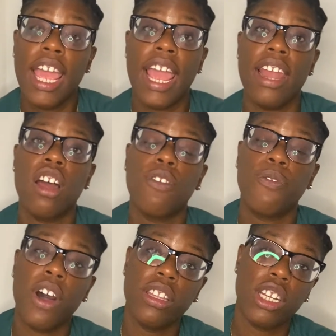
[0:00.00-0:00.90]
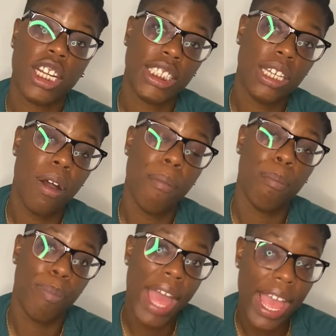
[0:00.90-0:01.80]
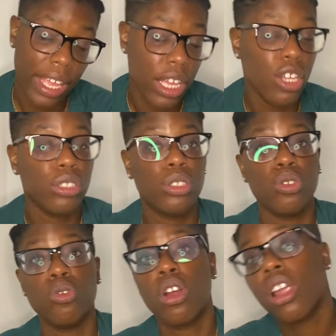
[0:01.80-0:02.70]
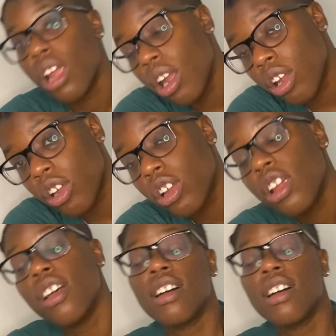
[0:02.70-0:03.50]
and her father has come back to her.